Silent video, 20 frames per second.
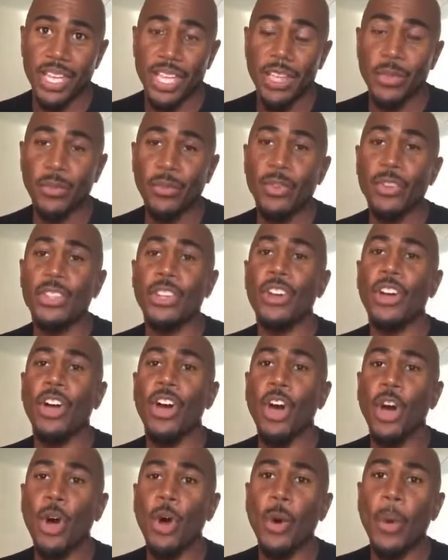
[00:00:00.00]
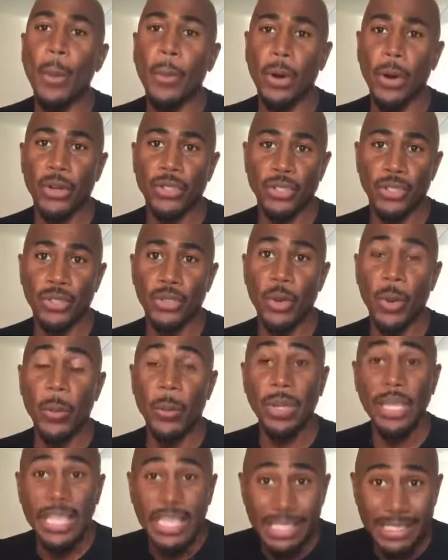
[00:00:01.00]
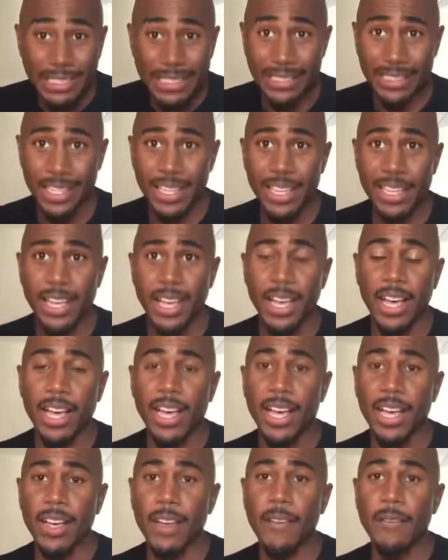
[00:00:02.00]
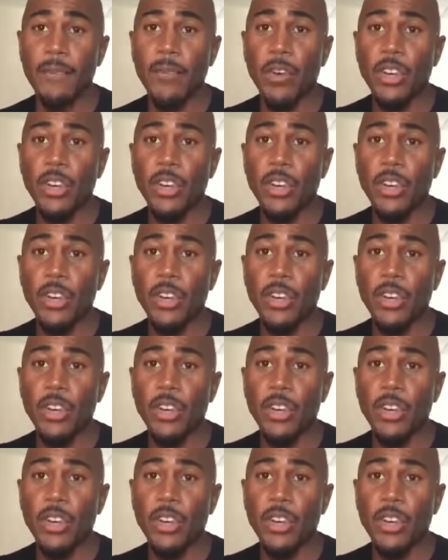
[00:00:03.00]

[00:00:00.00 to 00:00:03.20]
and for your own personal peace uh,